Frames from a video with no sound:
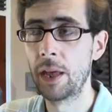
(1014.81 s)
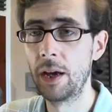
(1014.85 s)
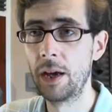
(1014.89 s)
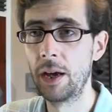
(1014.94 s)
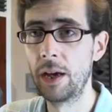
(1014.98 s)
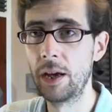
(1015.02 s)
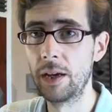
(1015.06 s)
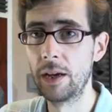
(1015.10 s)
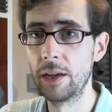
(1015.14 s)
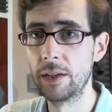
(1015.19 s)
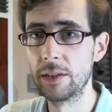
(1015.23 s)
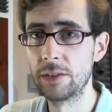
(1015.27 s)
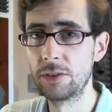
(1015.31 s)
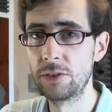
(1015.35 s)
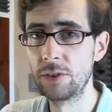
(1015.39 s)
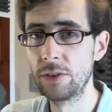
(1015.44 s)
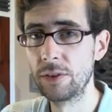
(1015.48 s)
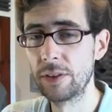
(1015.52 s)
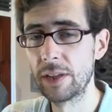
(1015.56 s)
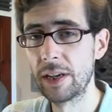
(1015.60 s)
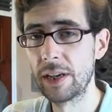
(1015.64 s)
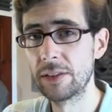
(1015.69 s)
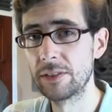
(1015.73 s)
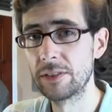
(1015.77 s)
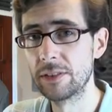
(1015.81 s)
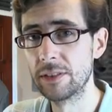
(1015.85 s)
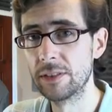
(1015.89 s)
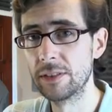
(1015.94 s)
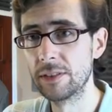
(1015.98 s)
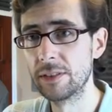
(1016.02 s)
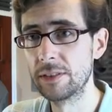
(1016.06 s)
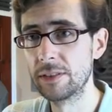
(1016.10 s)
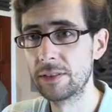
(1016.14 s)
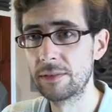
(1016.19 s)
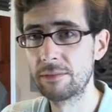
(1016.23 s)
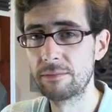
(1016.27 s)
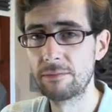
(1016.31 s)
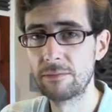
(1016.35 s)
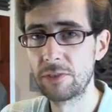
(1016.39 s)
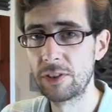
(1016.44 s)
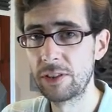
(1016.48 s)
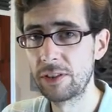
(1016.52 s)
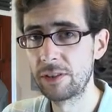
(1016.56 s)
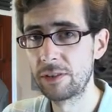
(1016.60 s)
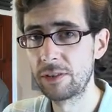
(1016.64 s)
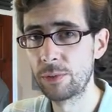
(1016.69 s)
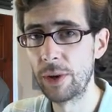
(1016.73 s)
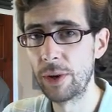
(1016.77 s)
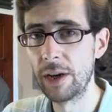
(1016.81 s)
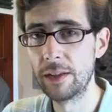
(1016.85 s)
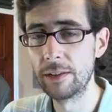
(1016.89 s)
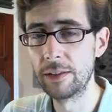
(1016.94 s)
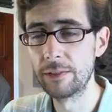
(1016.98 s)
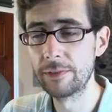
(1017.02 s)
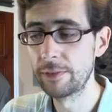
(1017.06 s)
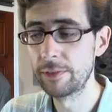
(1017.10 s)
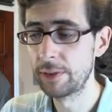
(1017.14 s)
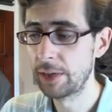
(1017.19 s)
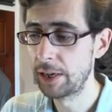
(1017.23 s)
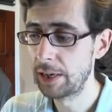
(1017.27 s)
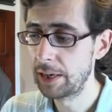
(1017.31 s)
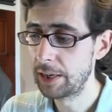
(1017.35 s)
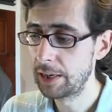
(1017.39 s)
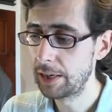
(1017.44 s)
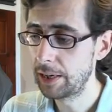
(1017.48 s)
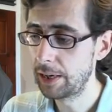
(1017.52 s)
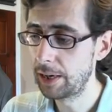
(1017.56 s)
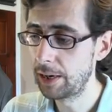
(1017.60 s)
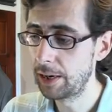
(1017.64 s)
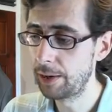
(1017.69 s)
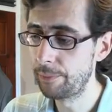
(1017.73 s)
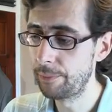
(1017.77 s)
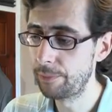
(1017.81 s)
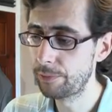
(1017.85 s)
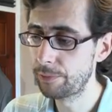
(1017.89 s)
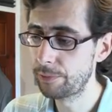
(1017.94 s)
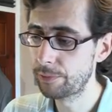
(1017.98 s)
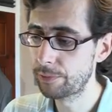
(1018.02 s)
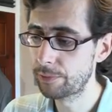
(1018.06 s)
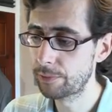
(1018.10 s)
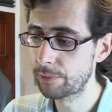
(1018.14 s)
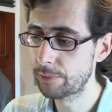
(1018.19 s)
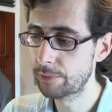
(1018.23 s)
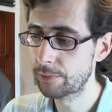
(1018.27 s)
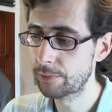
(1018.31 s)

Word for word: uh, 2012, um,